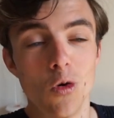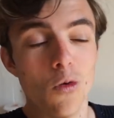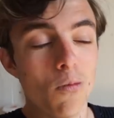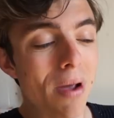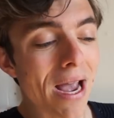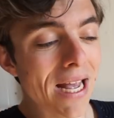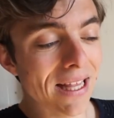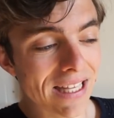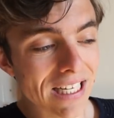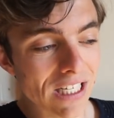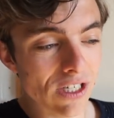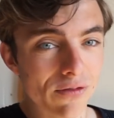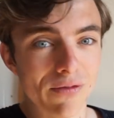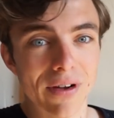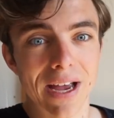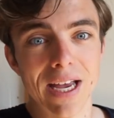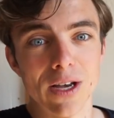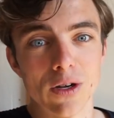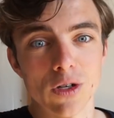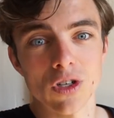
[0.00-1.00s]
who made these
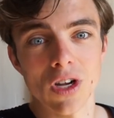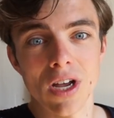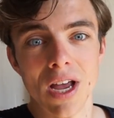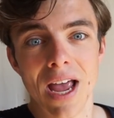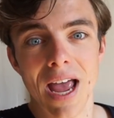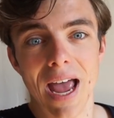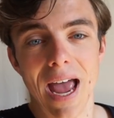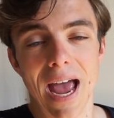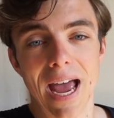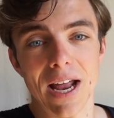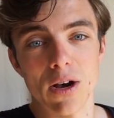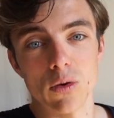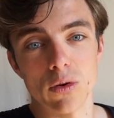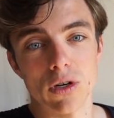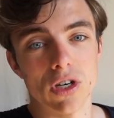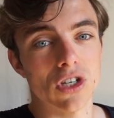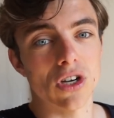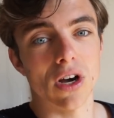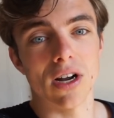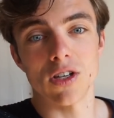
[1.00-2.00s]
fails and
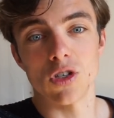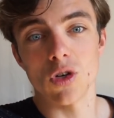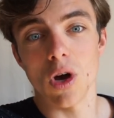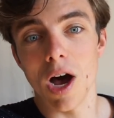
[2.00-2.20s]
who decided